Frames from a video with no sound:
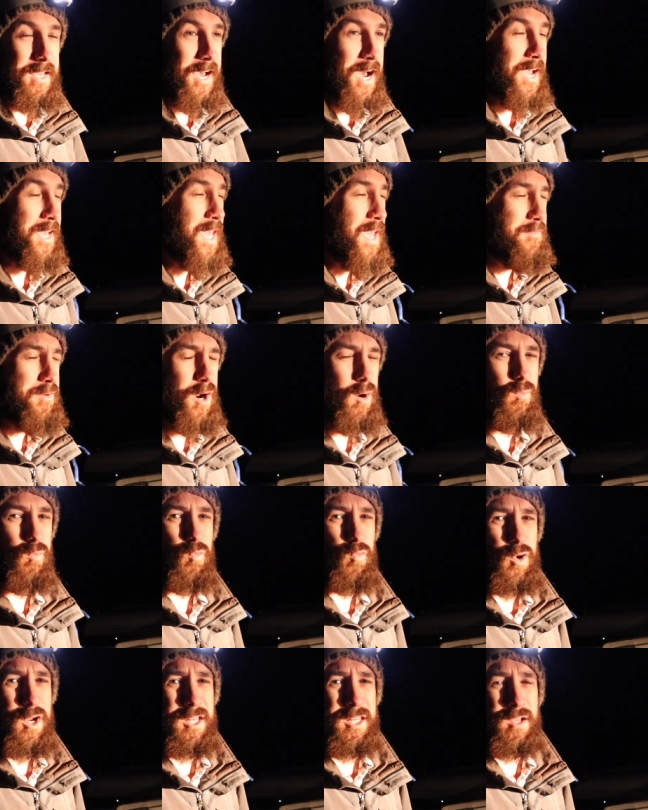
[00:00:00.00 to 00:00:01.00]
I gave it a
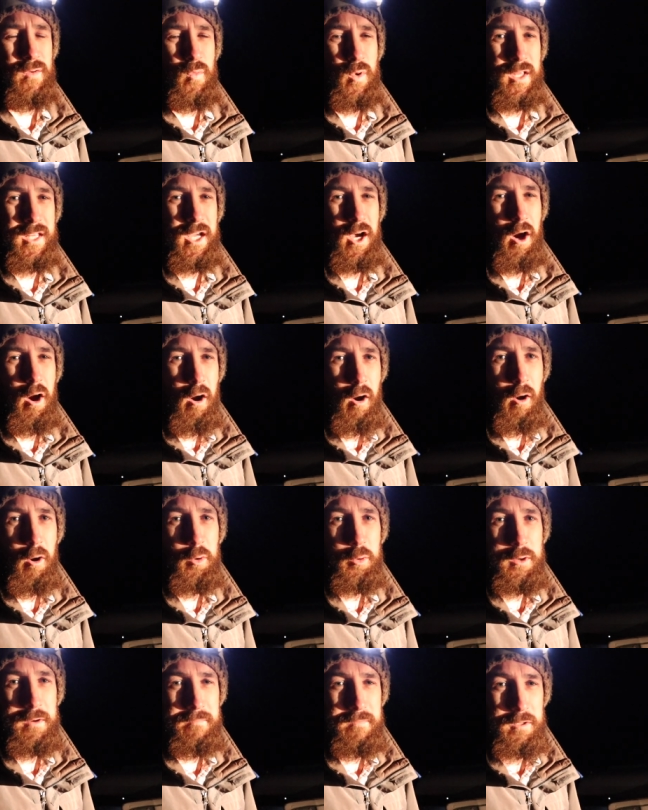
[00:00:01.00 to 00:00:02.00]
really, really
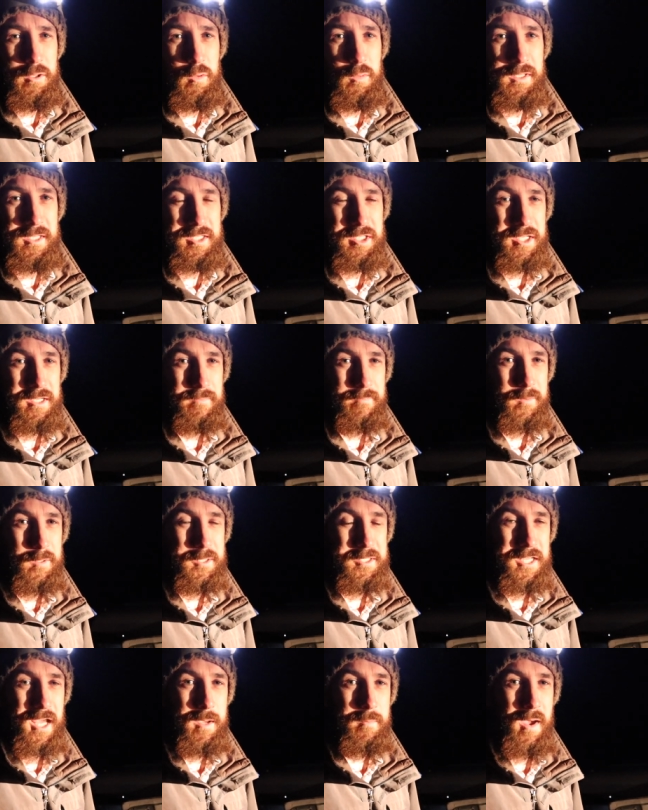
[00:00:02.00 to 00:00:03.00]
hard review when this thing
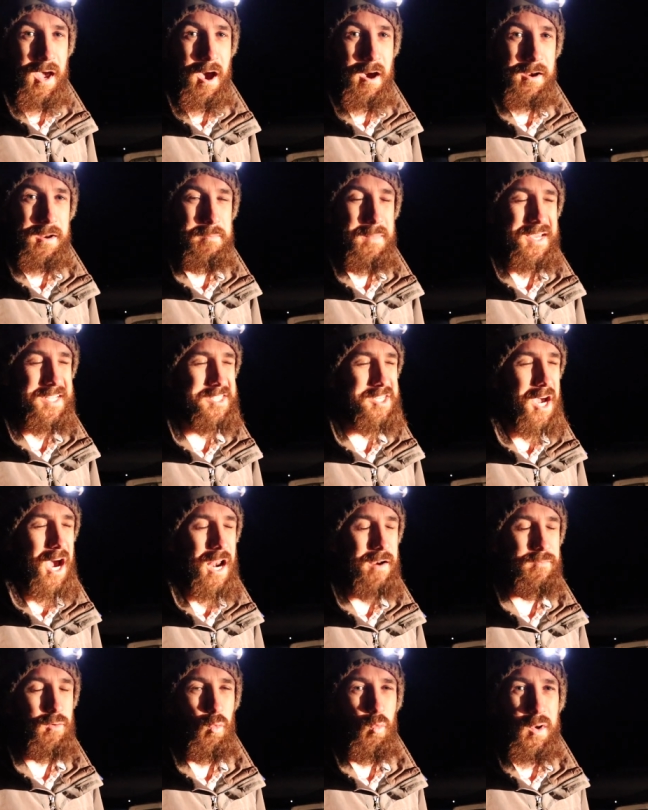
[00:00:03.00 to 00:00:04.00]
first came out. It makes
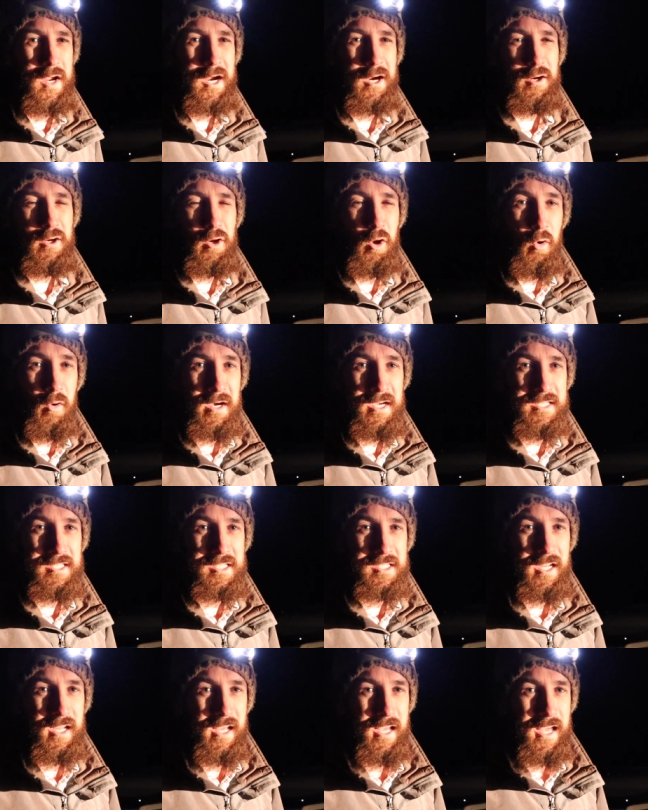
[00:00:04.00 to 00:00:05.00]
kind of a weird
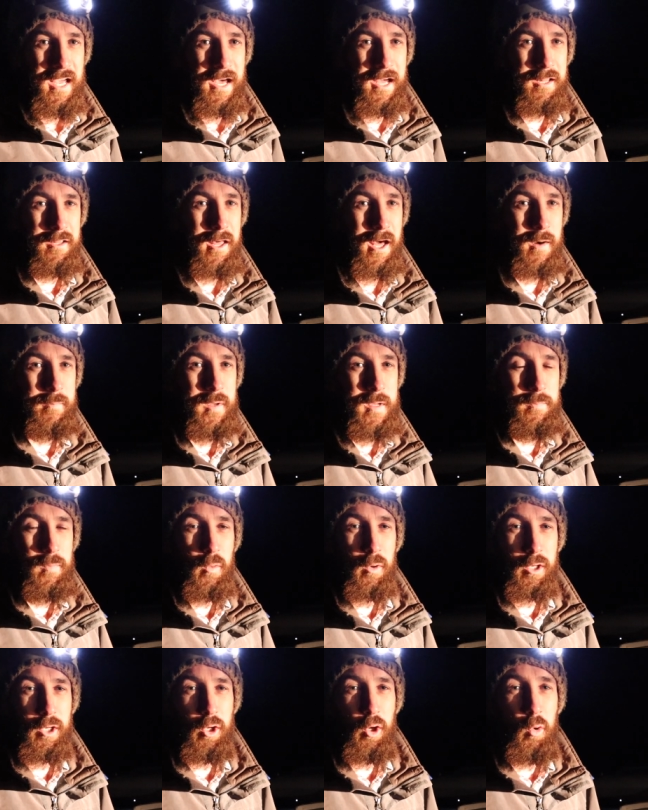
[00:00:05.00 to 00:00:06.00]
noise, and a lot of
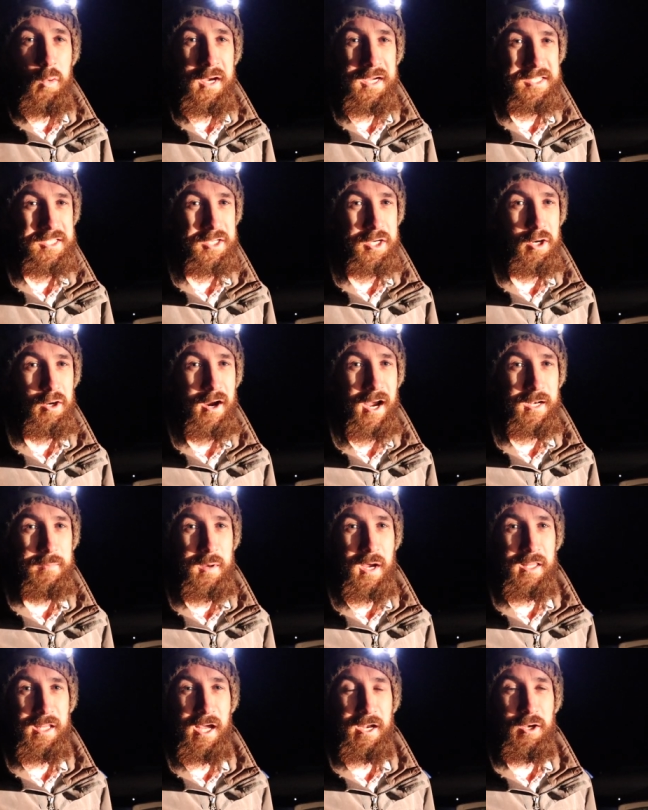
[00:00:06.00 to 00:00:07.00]
people were quick to correct
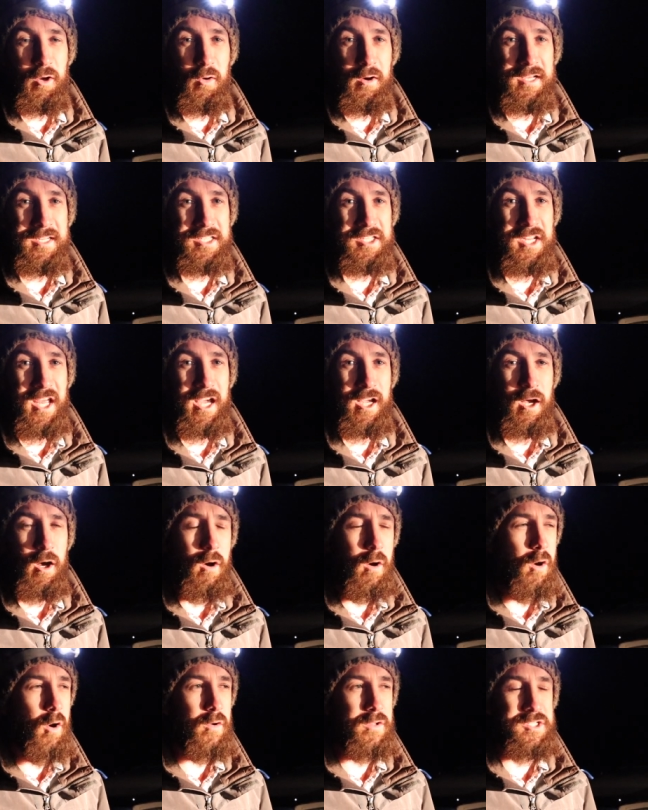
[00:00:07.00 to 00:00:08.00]
me on that noise, saying,
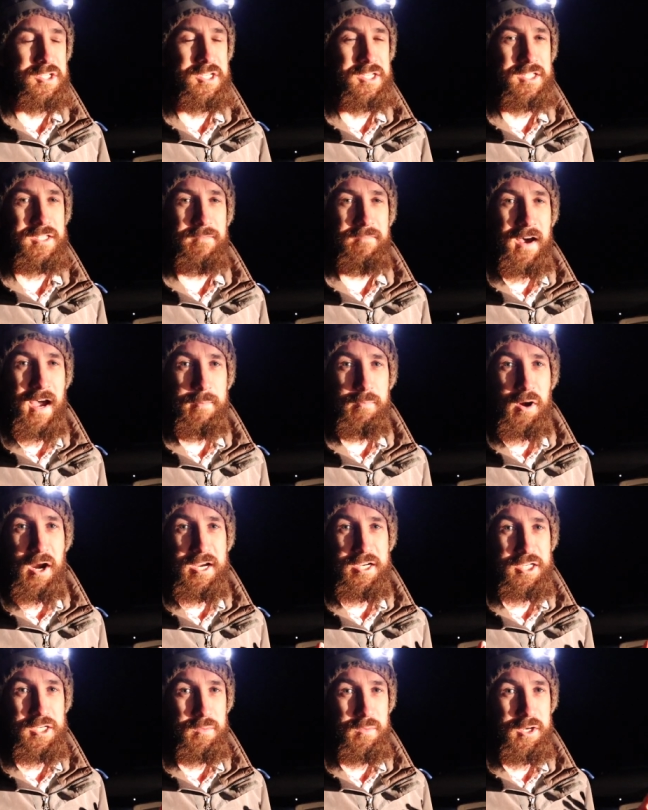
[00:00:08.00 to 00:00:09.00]
oh, it's just the
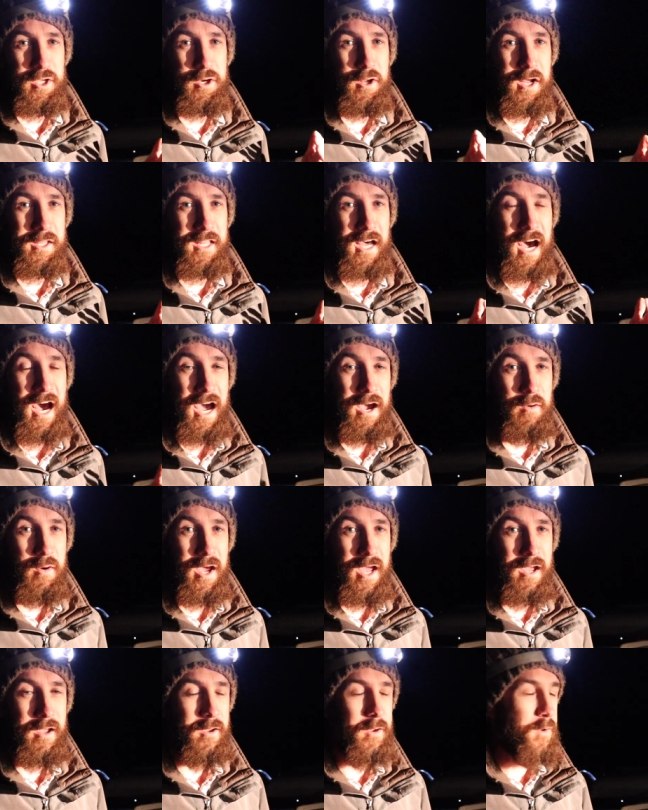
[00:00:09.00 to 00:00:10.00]
vibration when you go down the
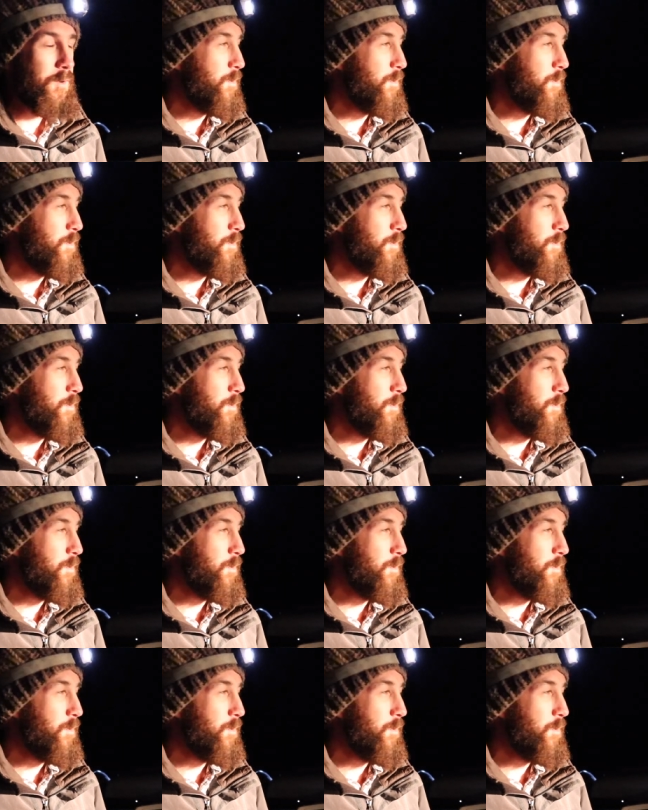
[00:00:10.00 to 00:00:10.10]
highway.